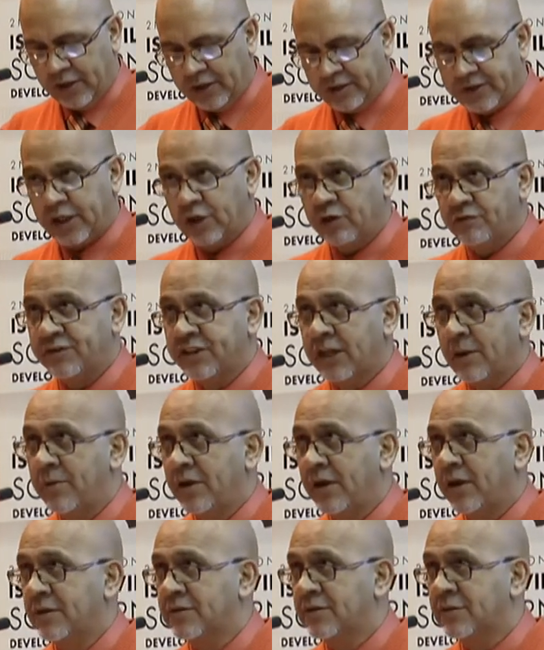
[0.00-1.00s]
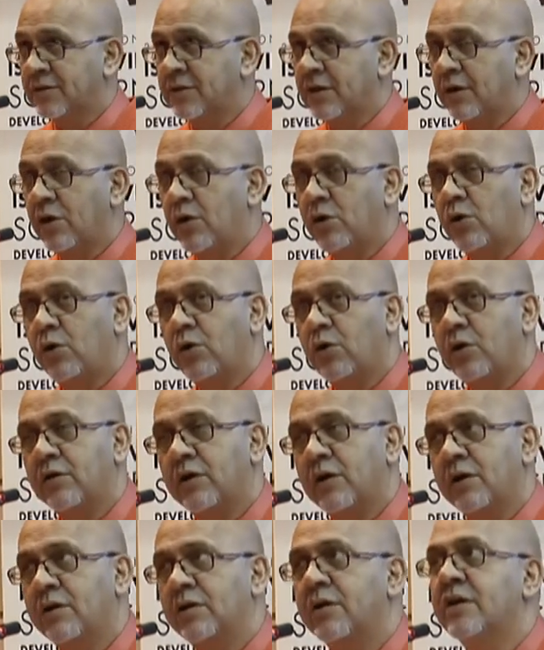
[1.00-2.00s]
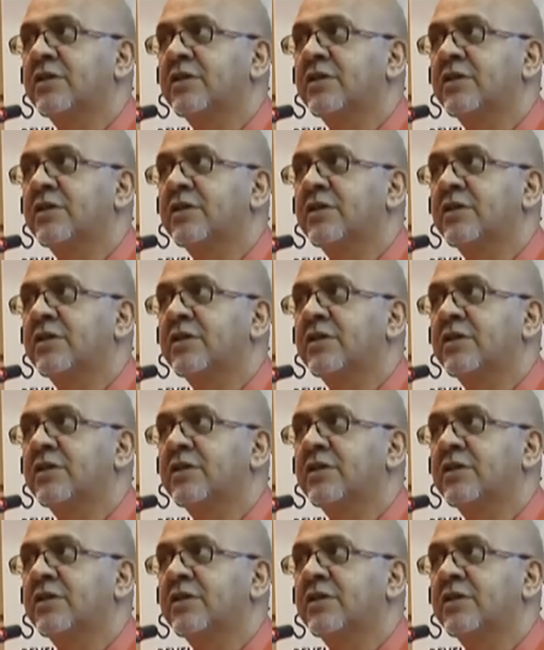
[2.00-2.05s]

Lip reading: set of seminars or